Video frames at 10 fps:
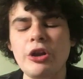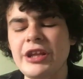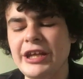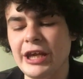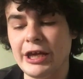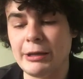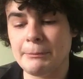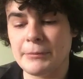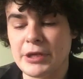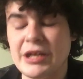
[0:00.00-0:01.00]
on the
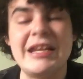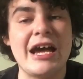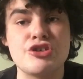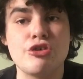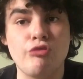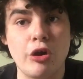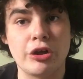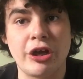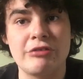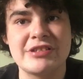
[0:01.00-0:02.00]
um, National
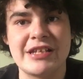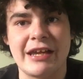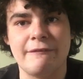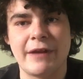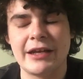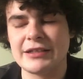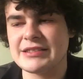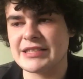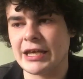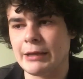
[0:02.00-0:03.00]
Roller Coaster Day
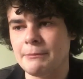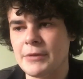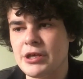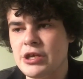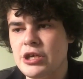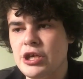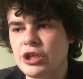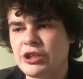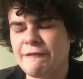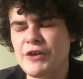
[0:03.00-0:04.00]
event, um,
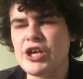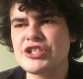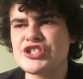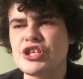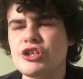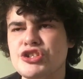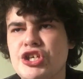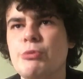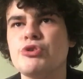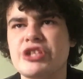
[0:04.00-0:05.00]
the first
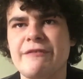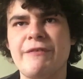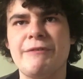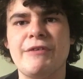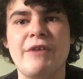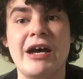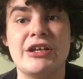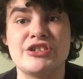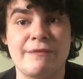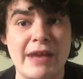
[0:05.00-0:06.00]
250
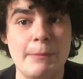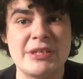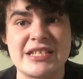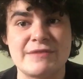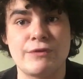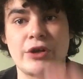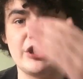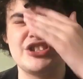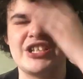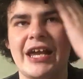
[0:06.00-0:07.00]
riders of Nemesis for
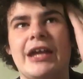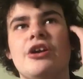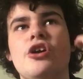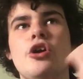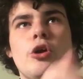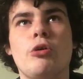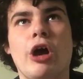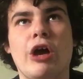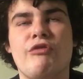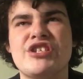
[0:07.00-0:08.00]
each day
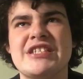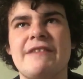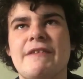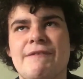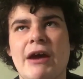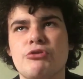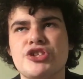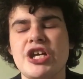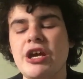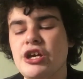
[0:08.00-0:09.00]
uh, received a
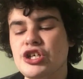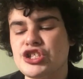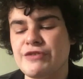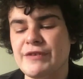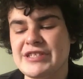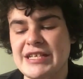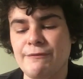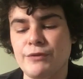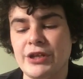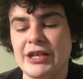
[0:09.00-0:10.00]
voucher to
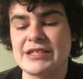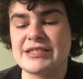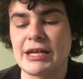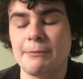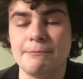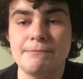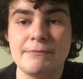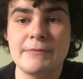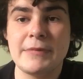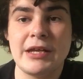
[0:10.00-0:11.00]
redeem for this um,
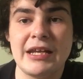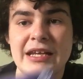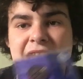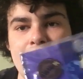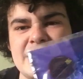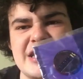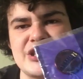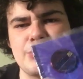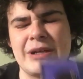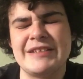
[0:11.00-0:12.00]
Nemesis
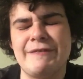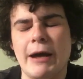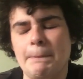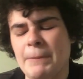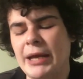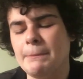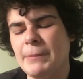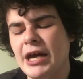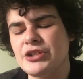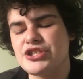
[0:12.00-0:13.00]
25 pin
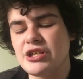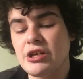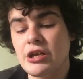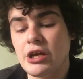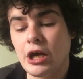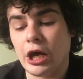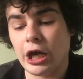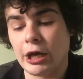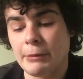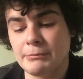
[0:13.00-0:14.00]
badge
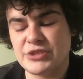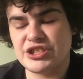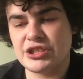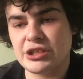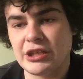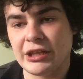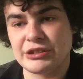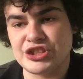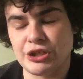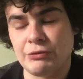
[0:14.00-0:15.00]
um,
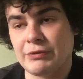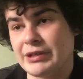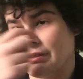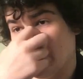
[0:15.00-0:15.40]
to